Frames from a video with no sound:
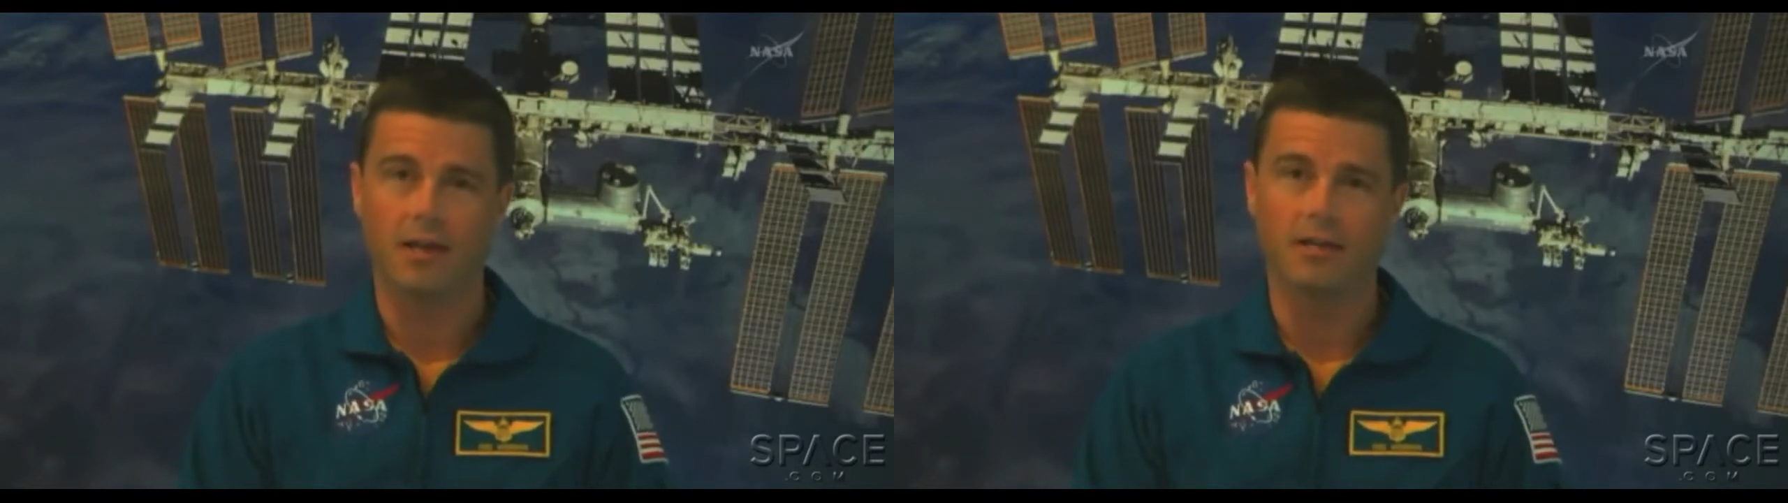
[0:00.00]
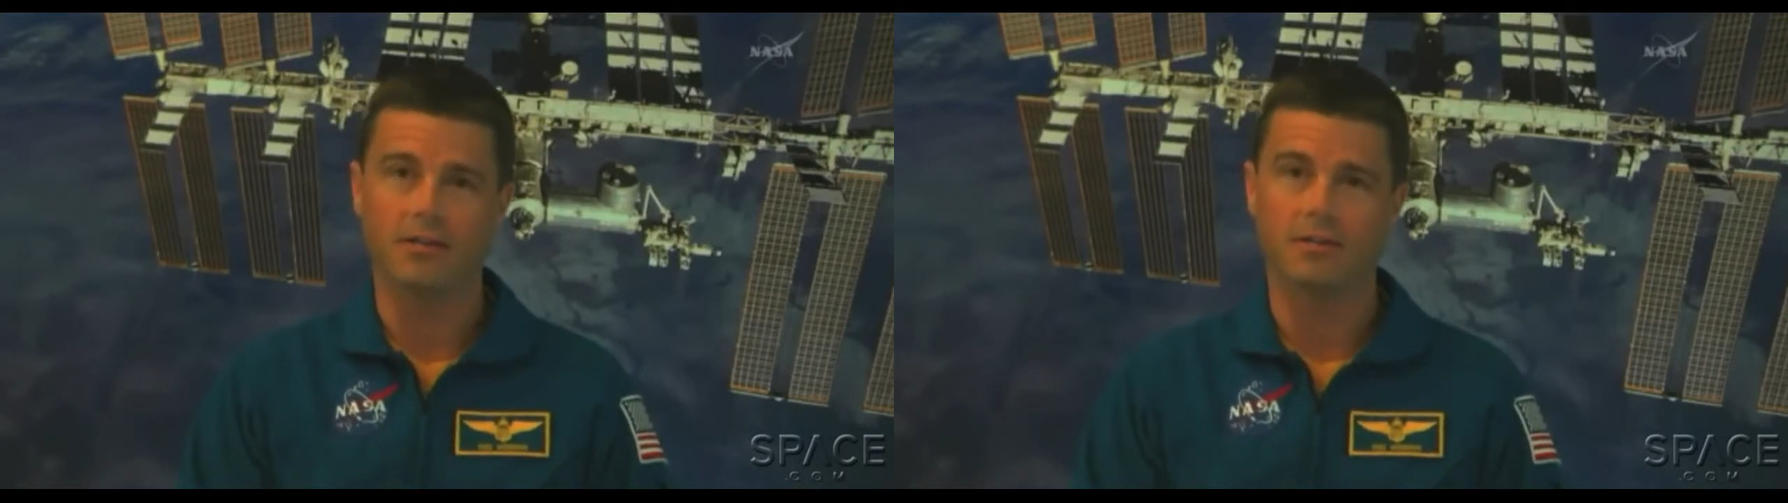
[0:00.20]

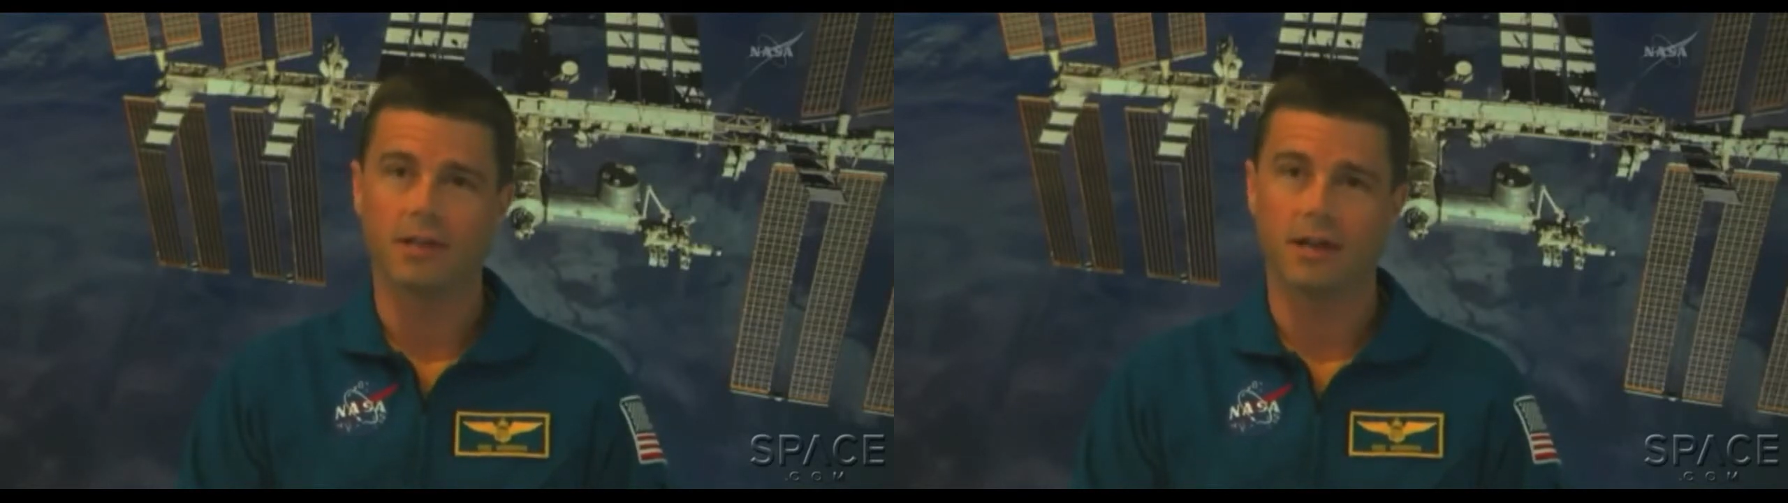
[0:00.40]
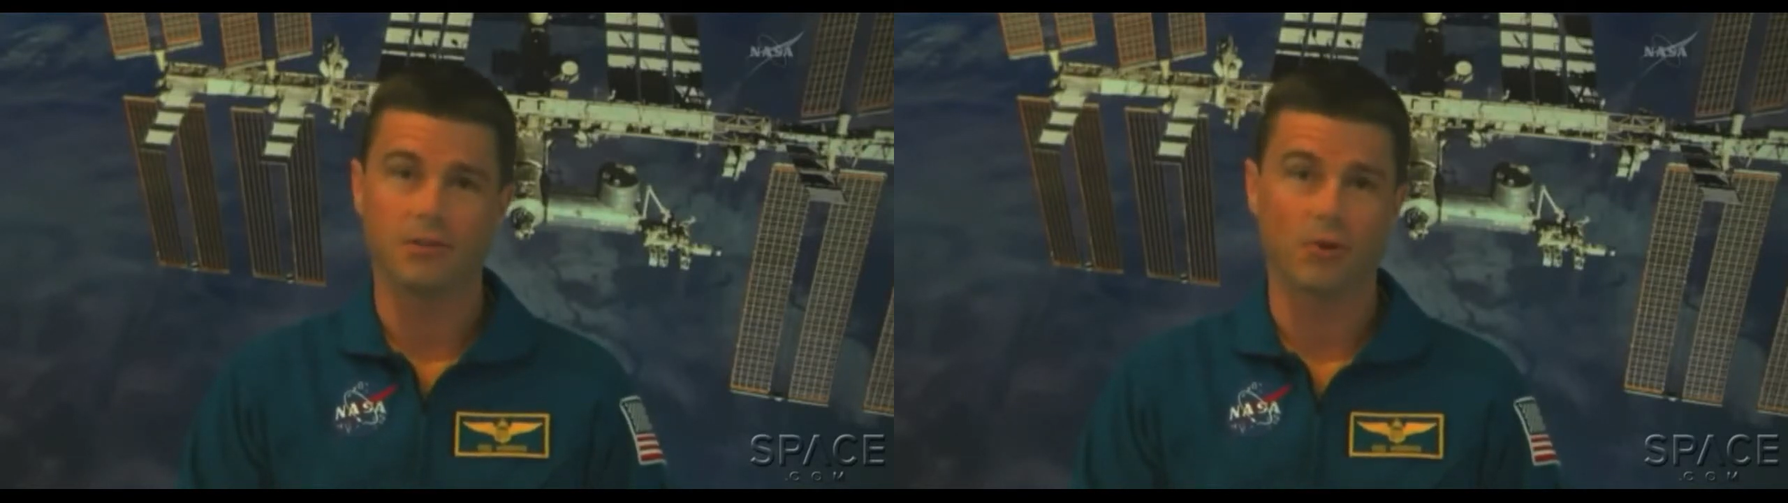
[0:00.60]
is,
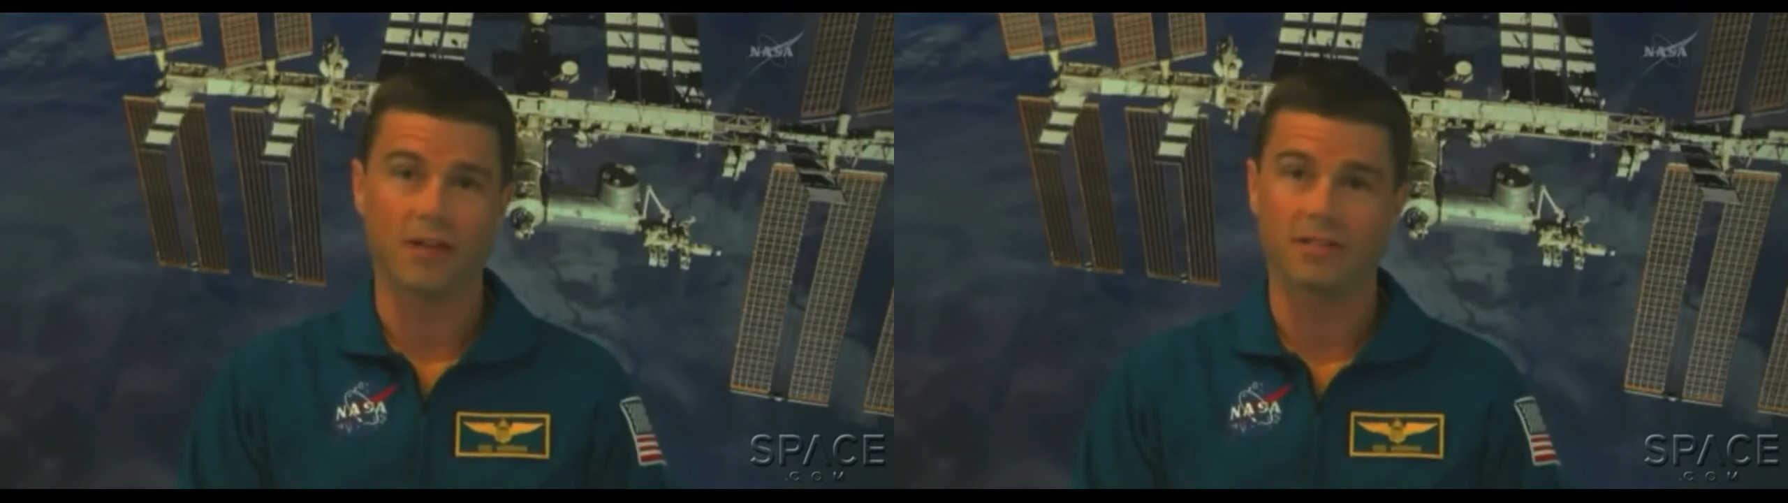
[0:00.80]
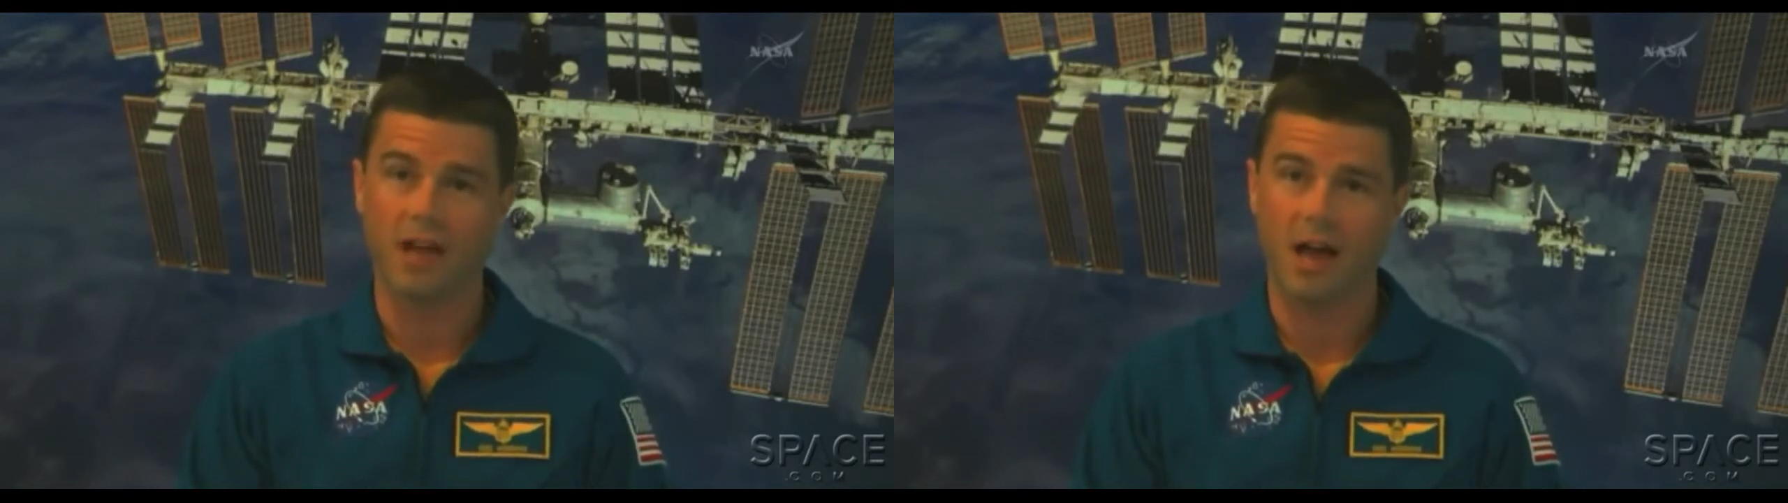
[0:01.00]
uh, is
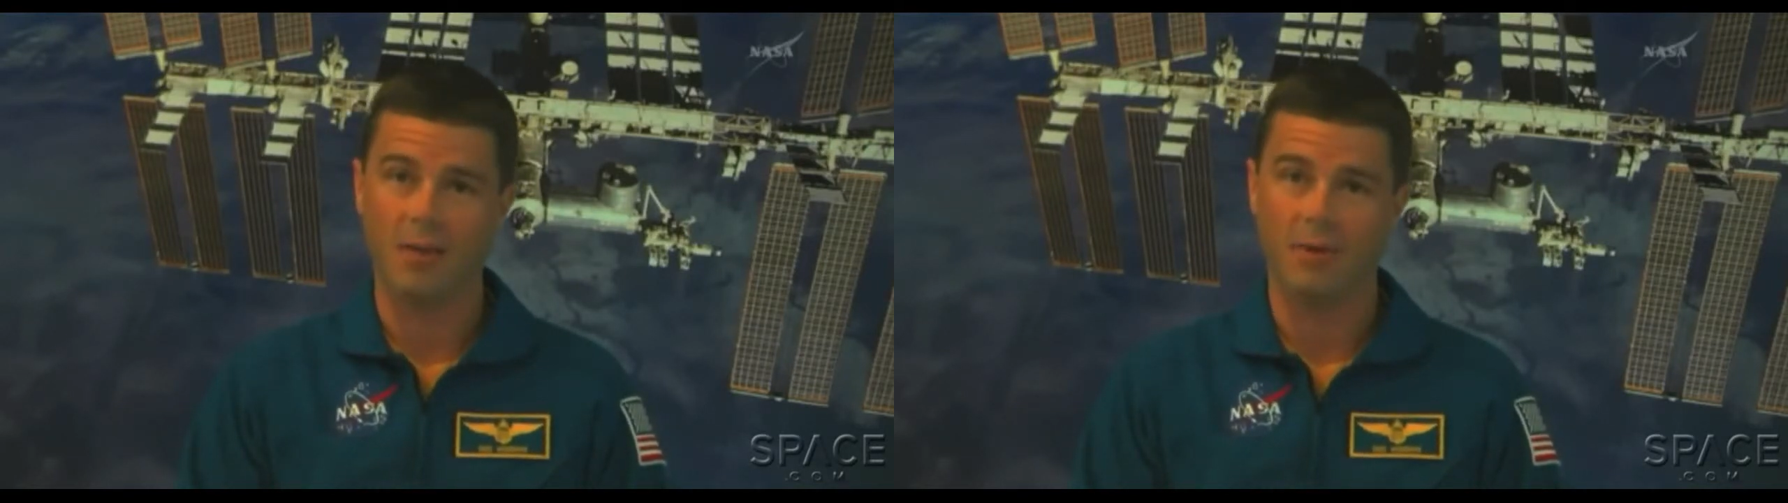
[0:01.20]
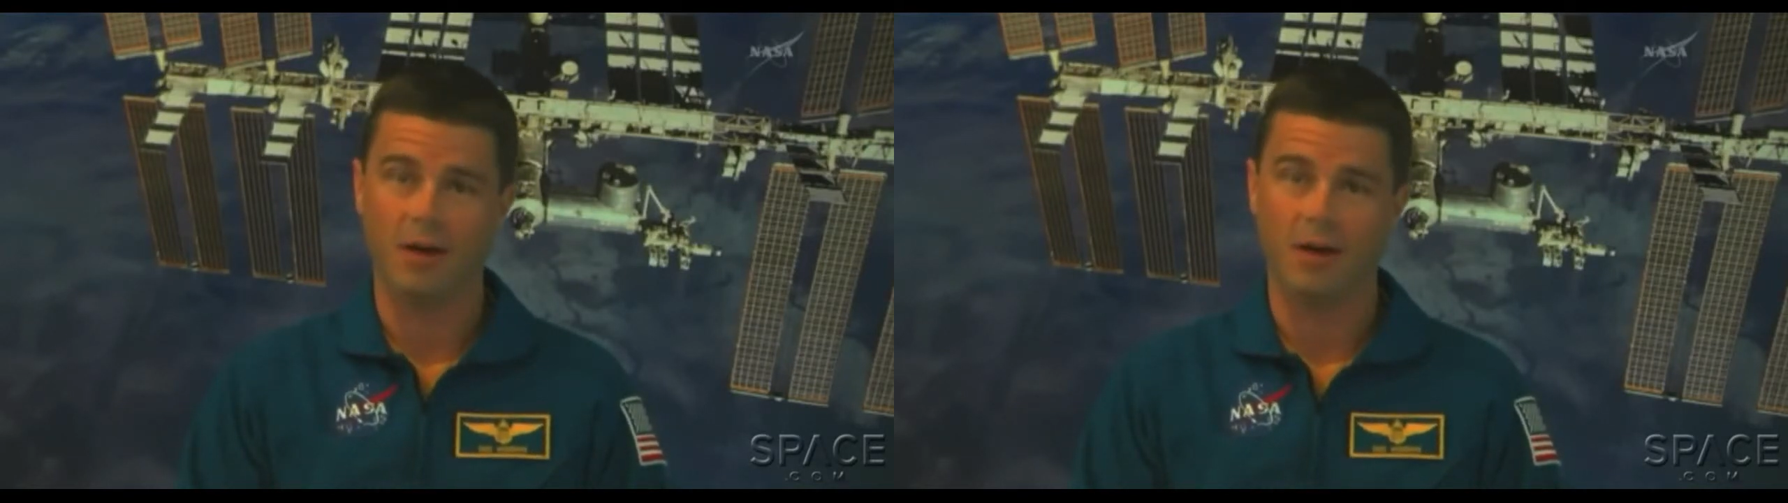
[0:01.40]
rest time.